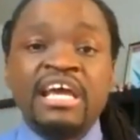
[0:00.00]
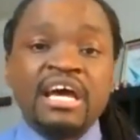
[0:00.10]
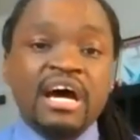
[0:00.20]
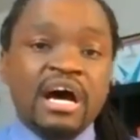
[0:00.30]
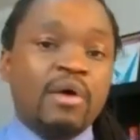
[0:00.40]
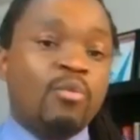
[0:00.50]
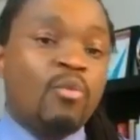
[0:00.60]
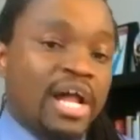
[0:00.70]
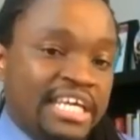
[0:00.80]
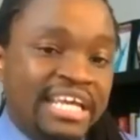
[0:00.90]
uh,
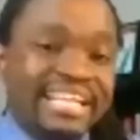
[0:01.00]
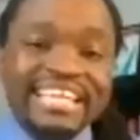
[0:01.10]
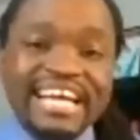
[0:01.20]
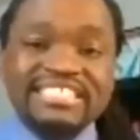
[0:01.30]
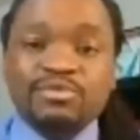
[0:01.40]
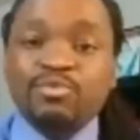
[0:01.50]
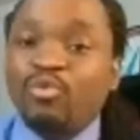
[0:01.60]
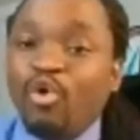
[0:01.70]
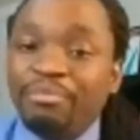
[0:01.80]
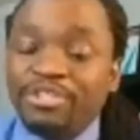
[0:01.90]
Wally, that
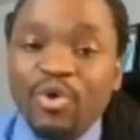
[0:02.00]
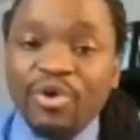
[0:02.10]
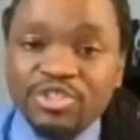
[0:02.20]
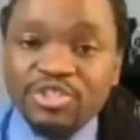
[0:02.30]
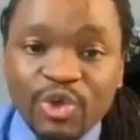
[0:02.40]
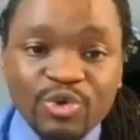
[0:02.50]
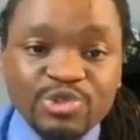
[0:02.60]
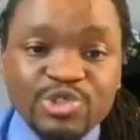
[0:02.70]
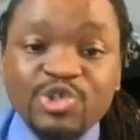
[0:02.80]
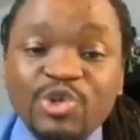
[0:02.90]
will be talking to you
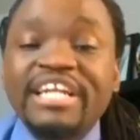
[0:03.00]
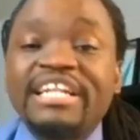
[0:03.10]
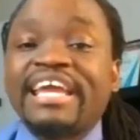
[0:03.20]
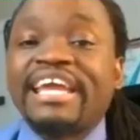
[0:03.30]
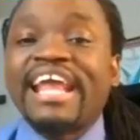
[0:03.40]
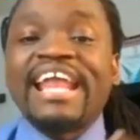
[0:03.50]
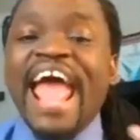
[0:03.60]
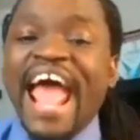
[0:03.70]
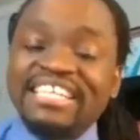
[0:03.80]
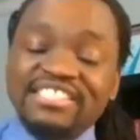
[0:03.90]
so that they can
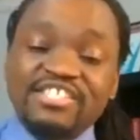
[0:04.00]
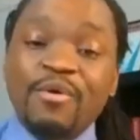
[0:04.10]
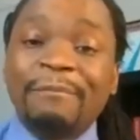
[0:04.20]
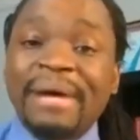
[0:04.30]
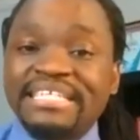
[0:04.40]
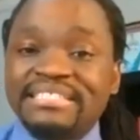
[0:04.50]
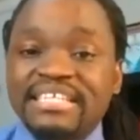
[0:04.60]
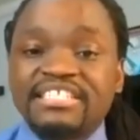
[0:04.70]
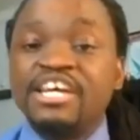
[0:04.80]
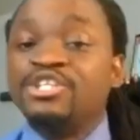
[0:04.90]
enhance your
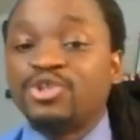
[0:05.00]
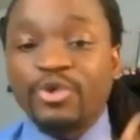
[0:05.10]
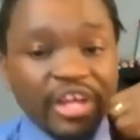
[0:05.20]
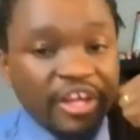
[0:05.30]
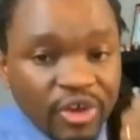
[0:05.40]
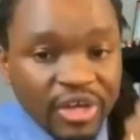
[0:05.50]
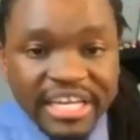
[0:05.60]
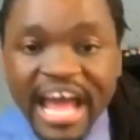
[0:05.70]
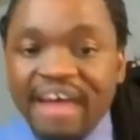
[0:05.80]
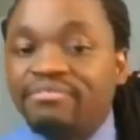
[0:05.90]
mindset so that you
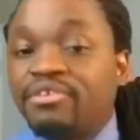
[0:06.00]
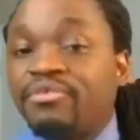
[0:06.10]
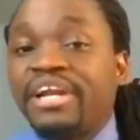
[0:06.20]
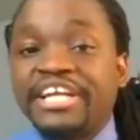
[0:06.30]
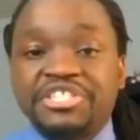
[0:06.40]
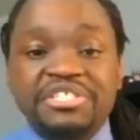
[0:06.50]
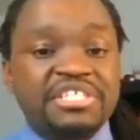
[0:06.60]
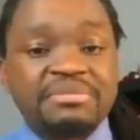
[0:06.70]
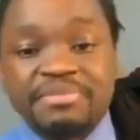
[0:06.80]
can have the relationships,